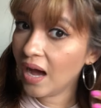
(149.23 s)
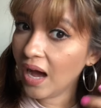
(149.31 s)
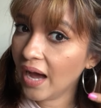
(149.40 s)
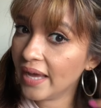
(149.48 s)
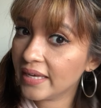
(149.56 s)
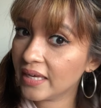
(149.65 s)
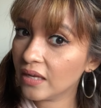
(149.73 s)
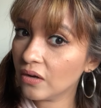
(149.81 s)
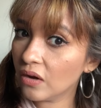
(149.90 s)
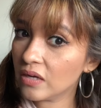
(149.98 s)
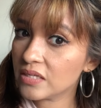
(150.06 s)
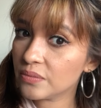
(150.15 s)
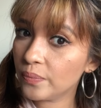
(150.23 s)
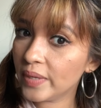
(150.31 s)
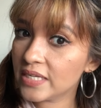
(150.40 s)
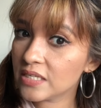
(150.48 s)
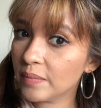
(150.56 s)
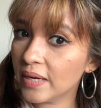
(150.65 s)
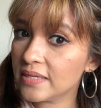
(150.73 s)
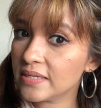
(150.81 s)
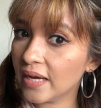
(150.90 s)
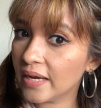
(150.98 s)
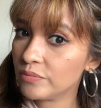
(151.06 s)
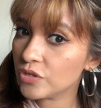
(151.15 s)
I cannot waste my
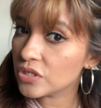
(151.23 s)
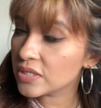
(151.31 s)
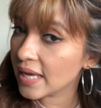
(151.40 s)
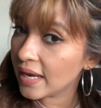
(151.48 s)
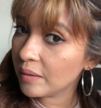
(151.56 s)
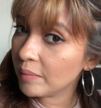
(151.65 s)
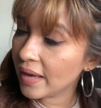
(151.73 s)
time just getting